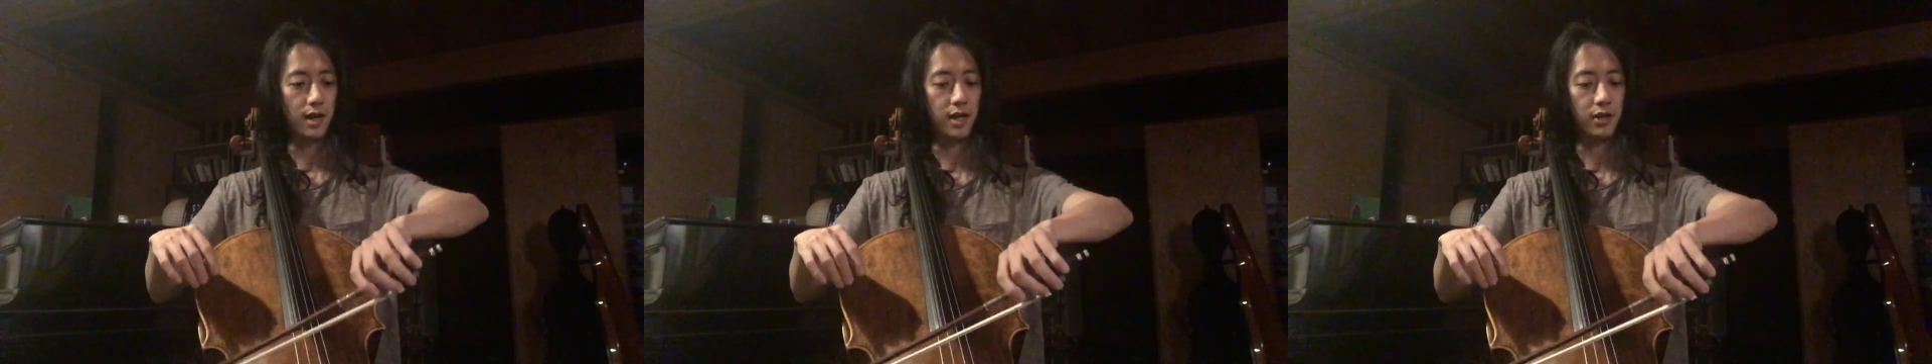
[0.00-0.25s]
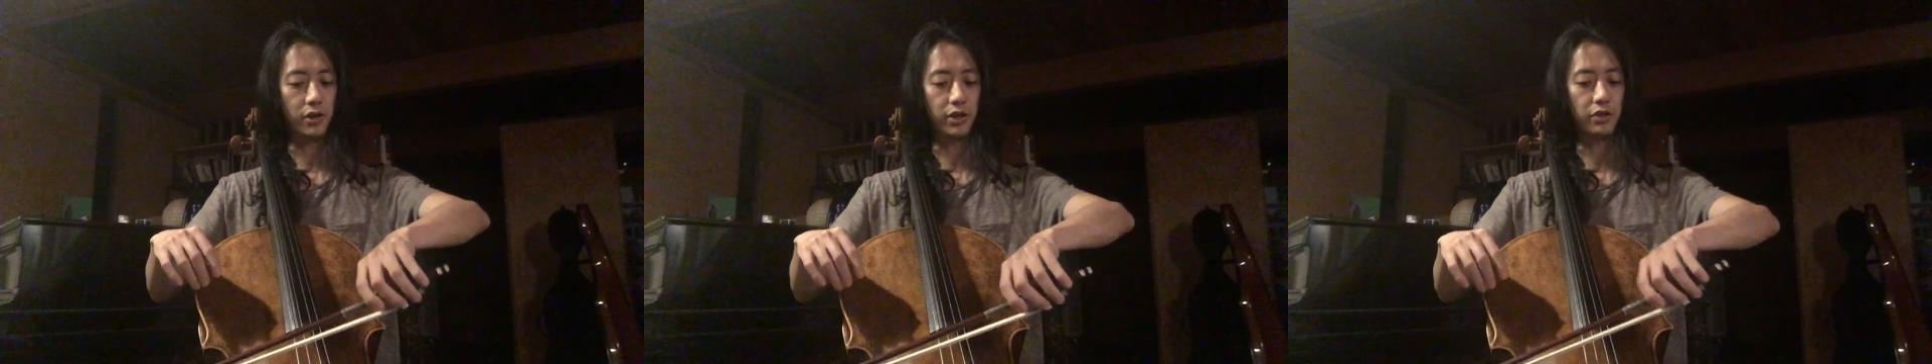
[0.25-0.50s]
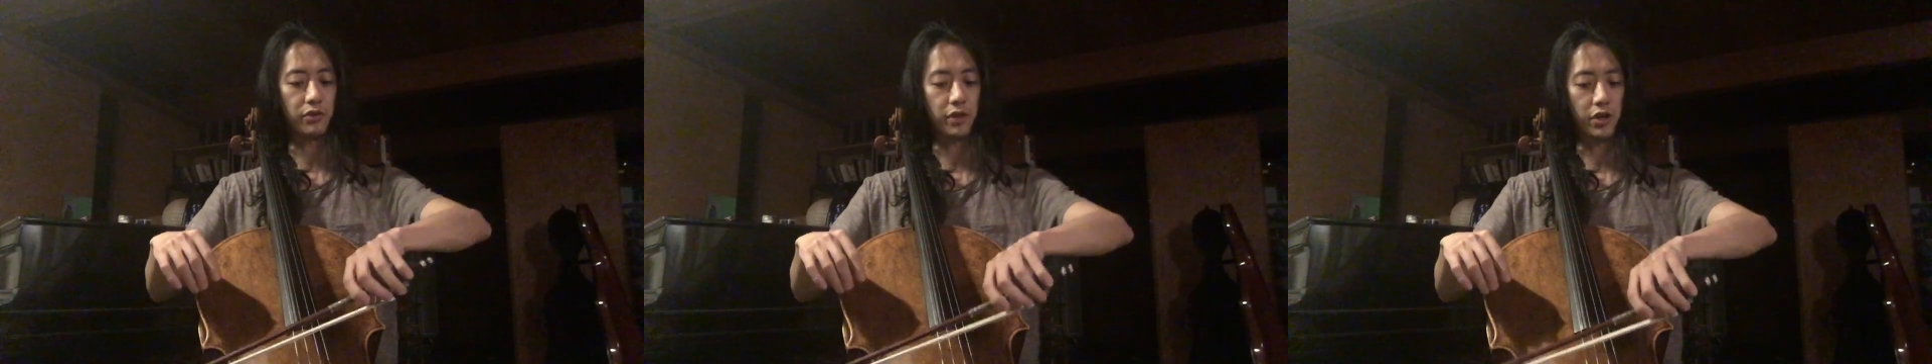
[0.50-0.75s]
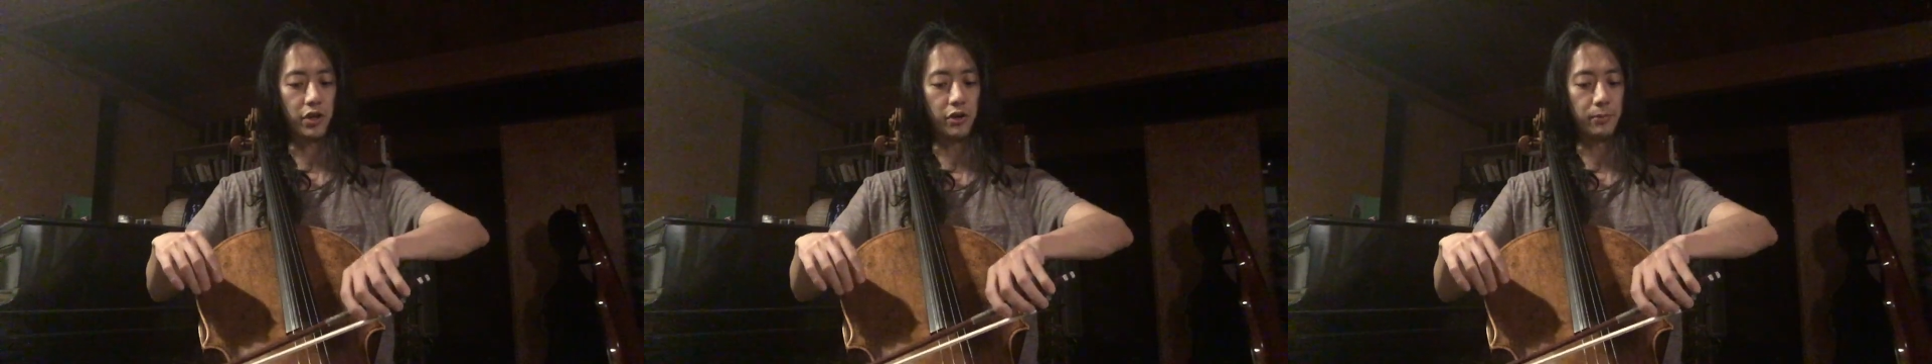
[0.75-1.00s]
higher angle
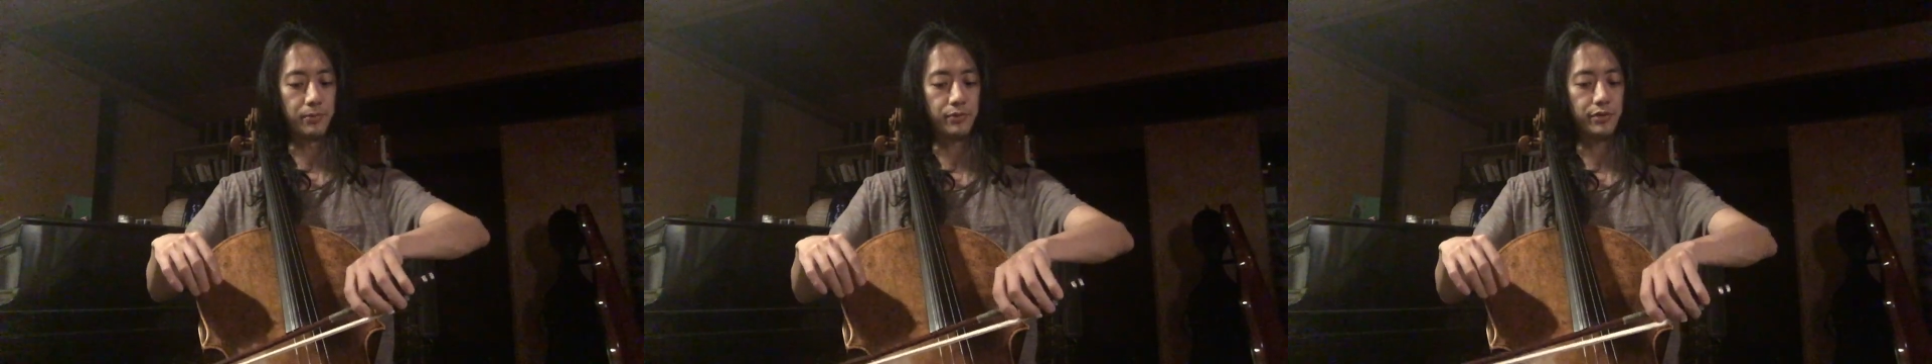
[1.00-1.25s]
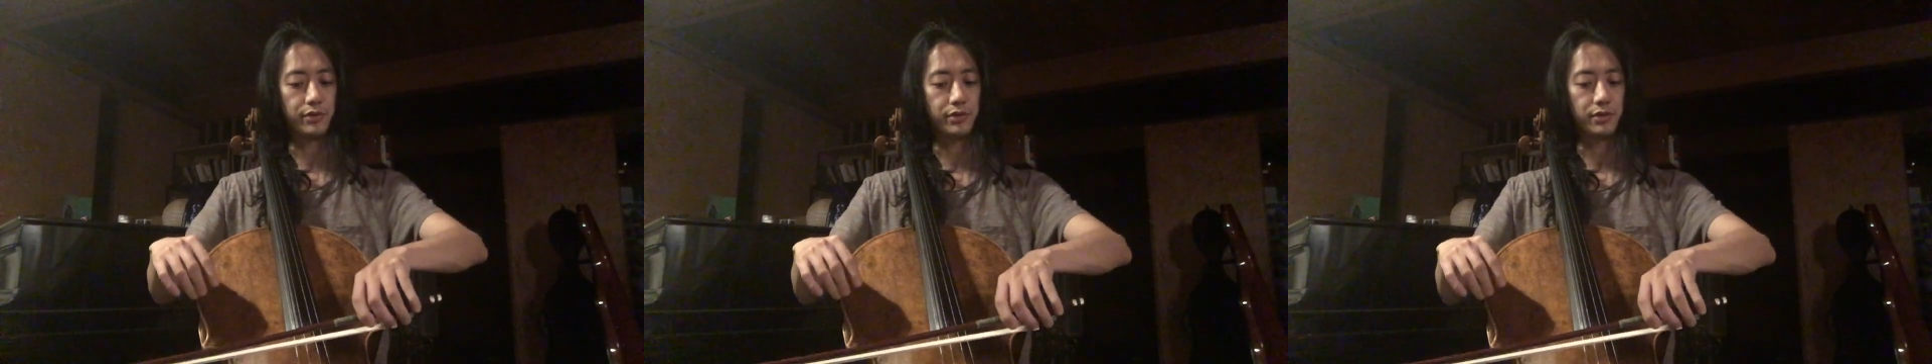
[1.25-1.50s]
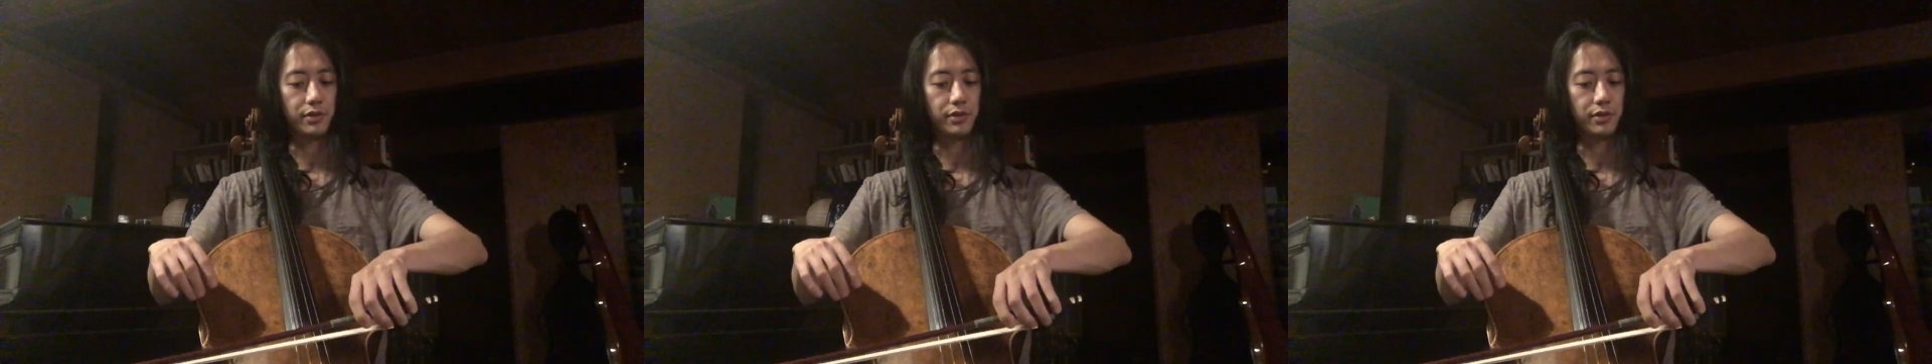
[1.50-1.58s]
helps